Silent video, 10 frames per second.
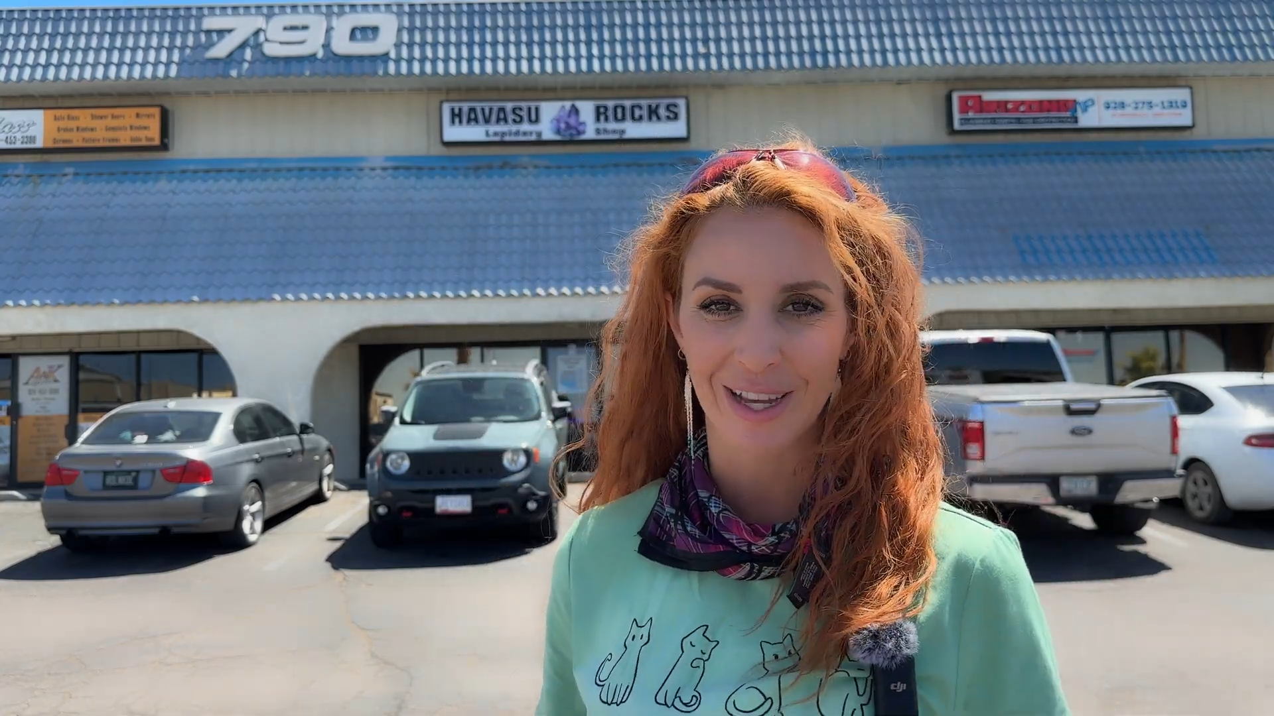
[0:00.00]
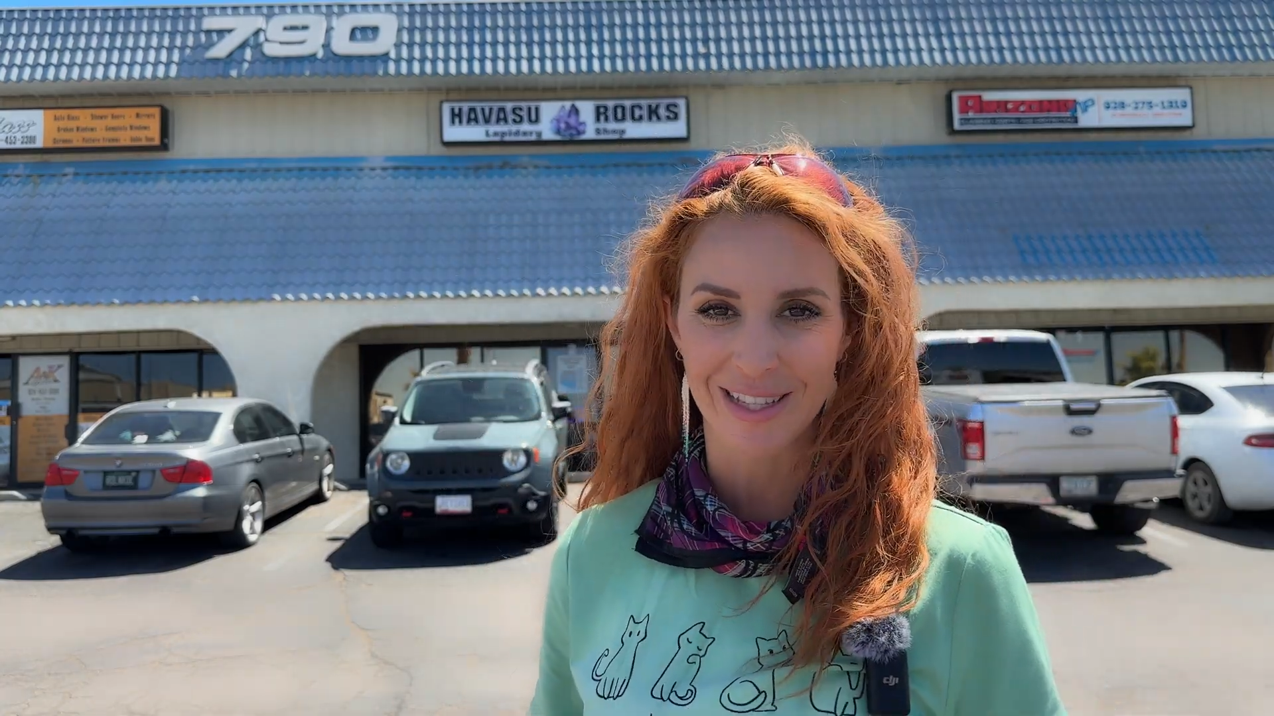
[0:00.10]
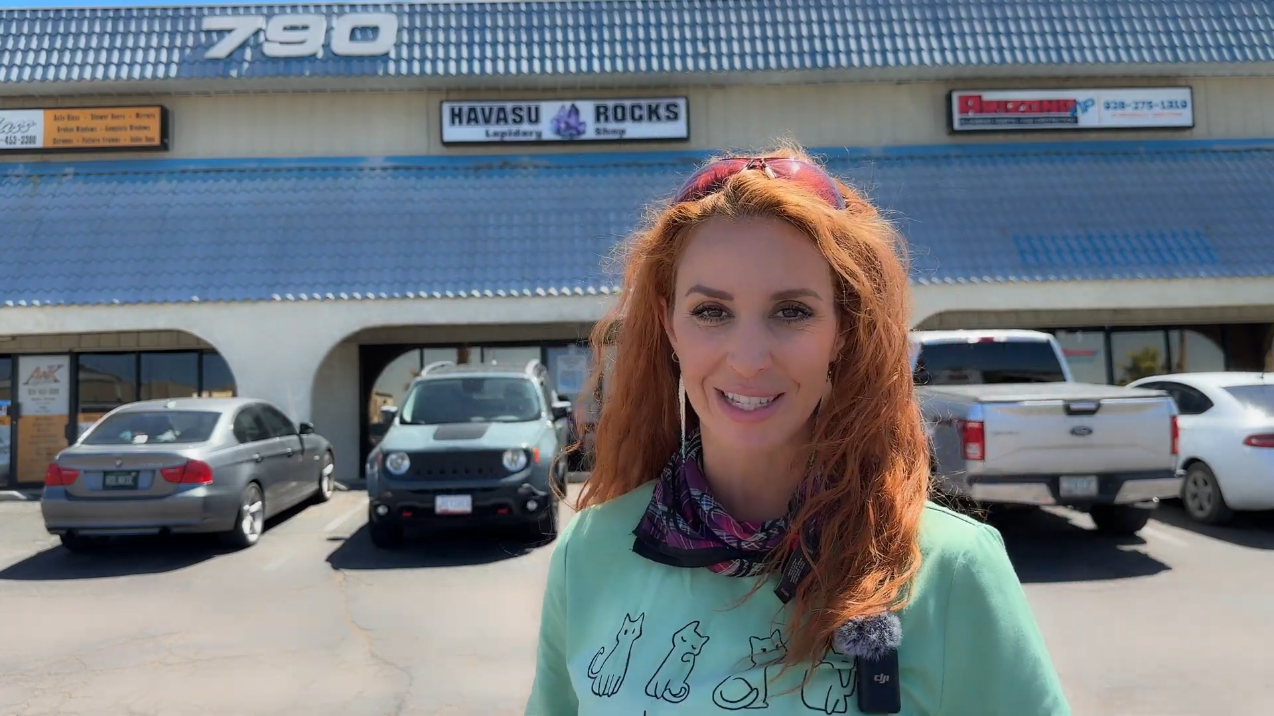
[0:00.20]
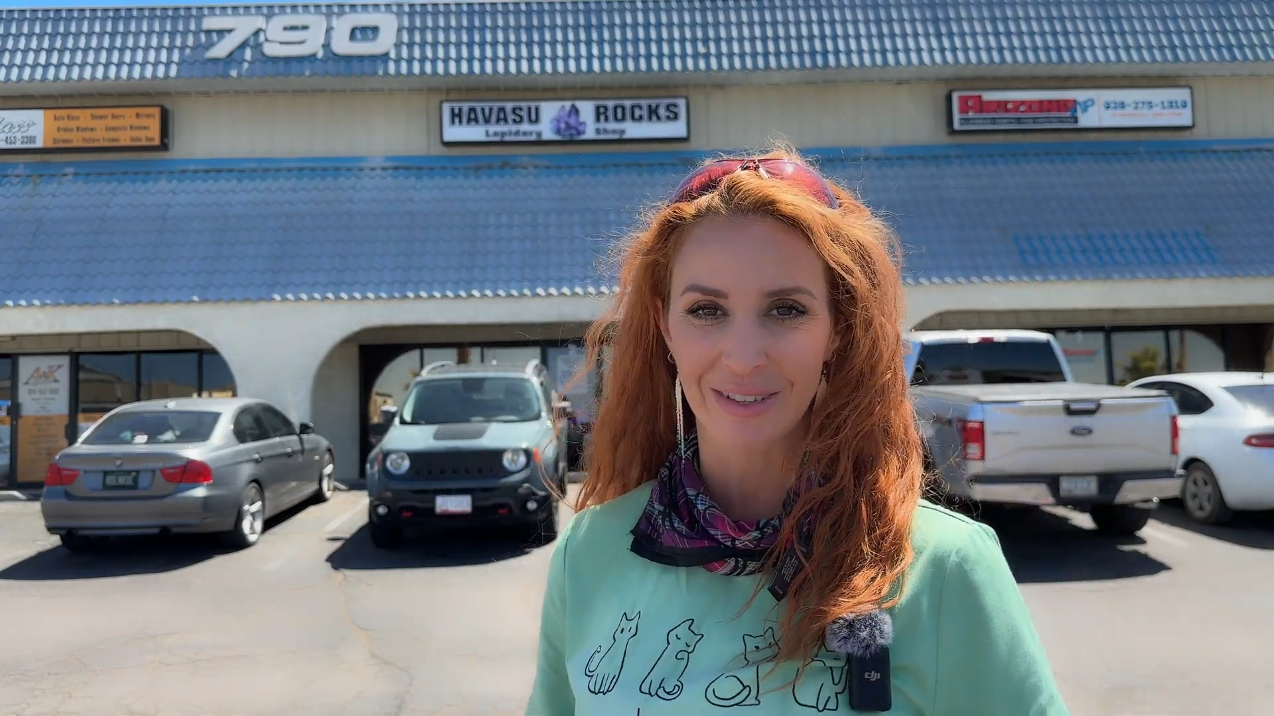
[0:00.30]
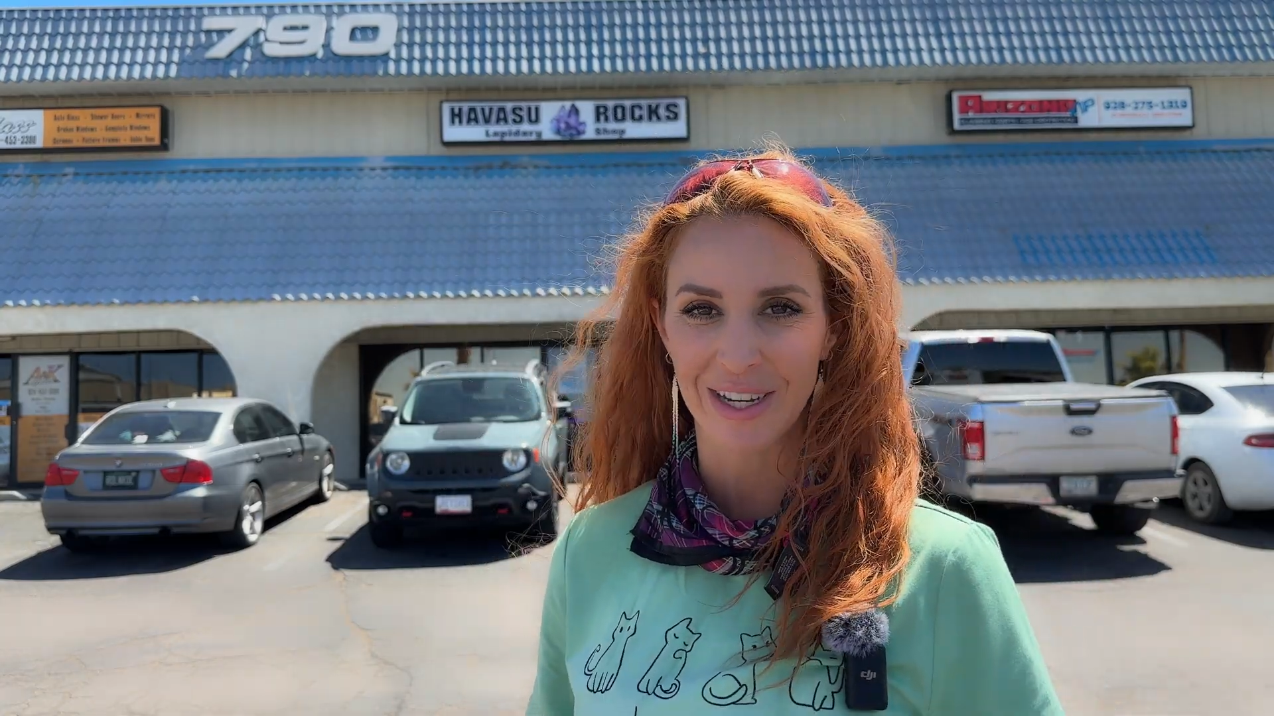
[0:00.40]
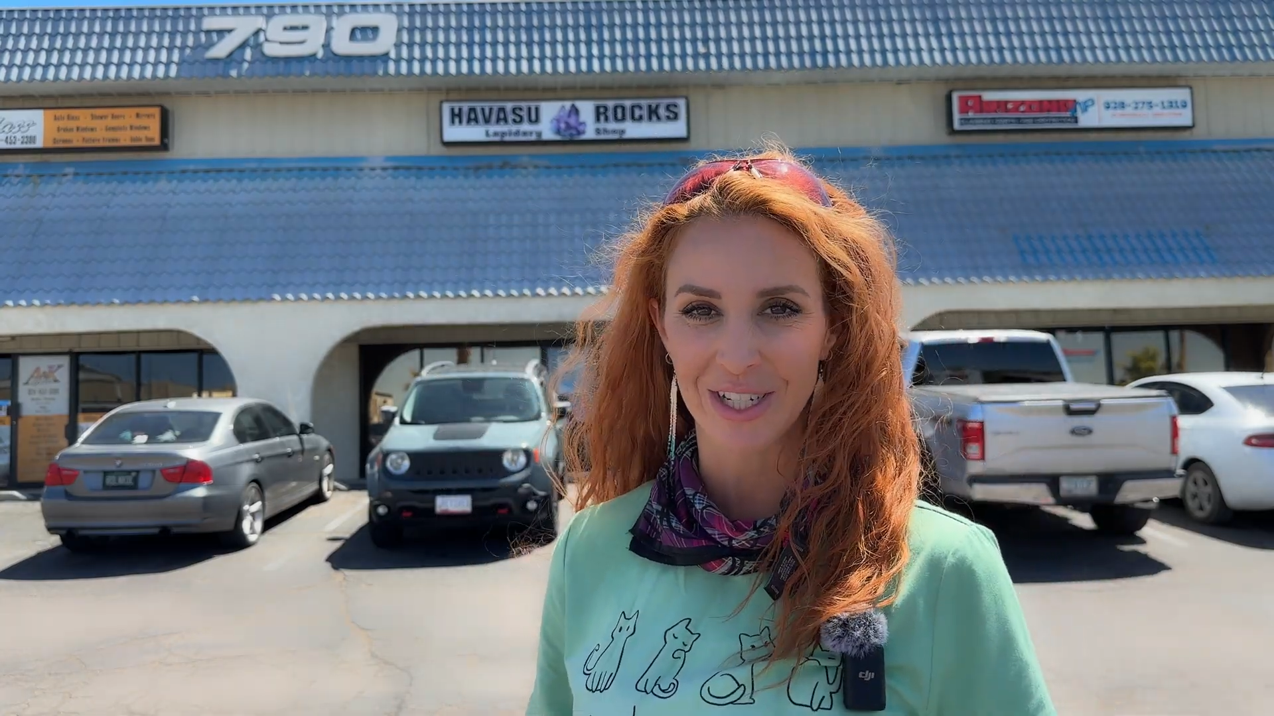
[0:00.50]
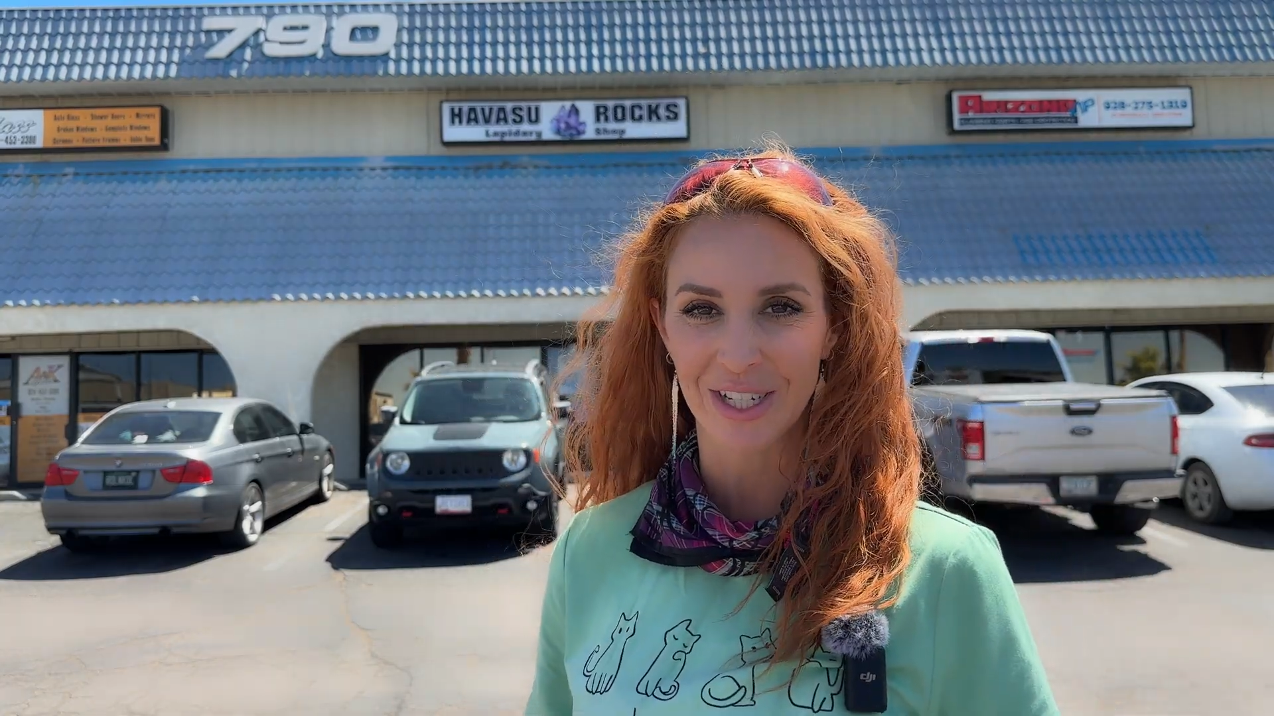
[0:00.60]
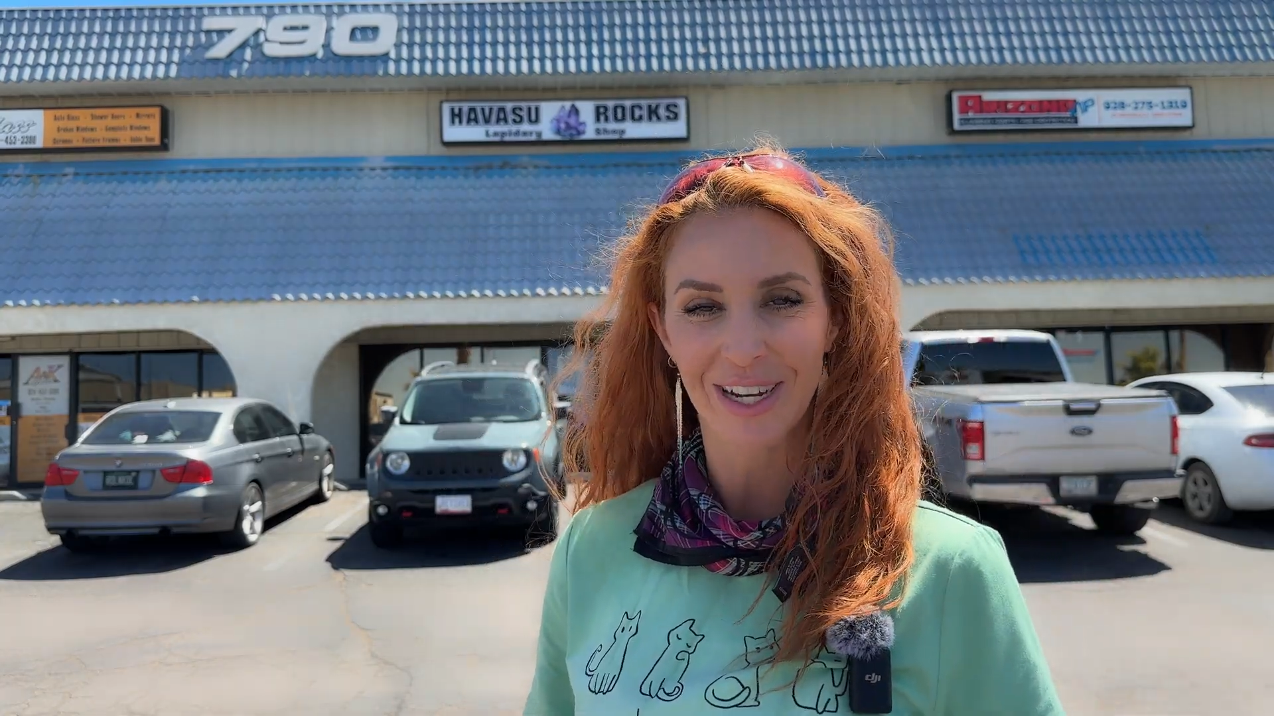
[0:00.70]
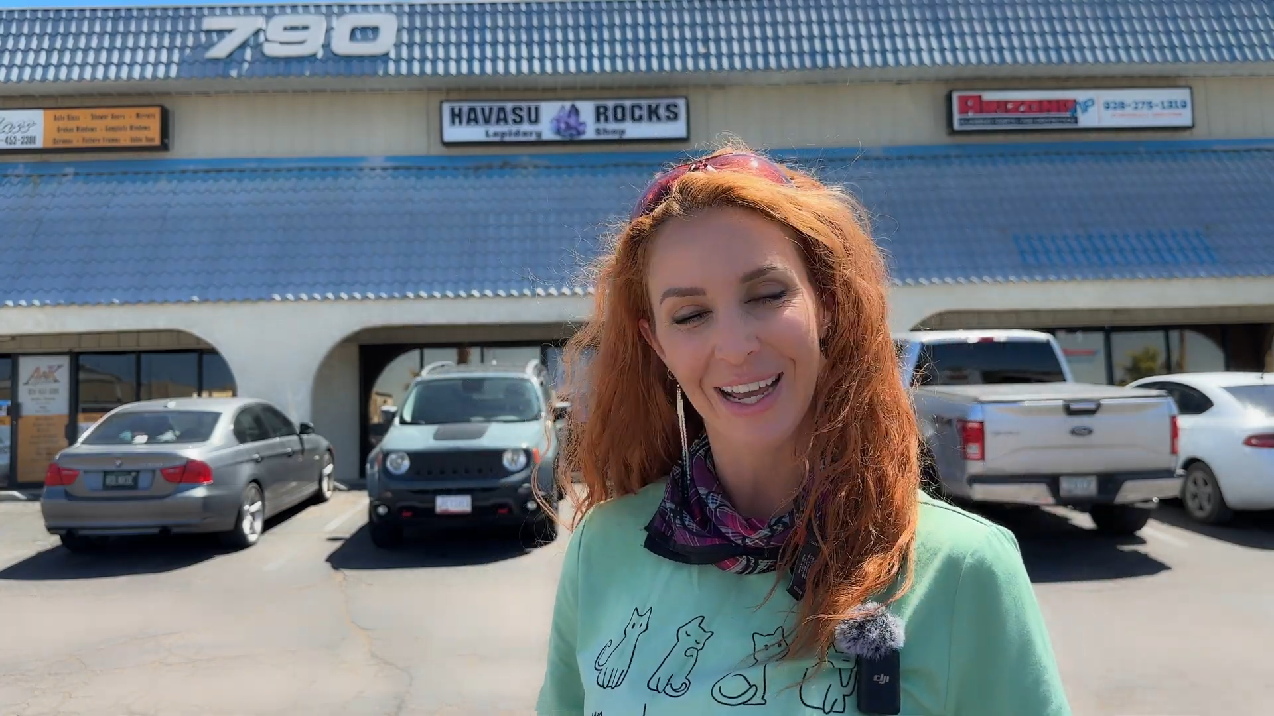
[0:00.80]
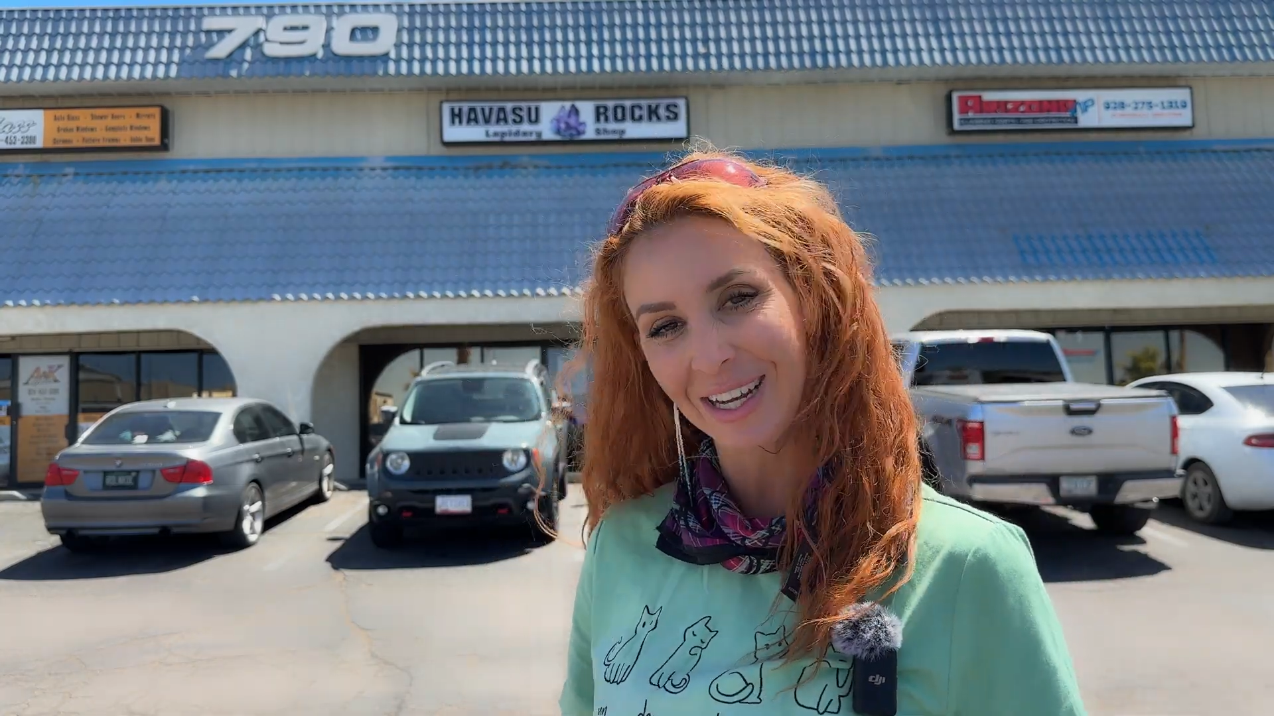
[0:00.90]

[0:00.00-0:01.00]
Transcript: on this adventure,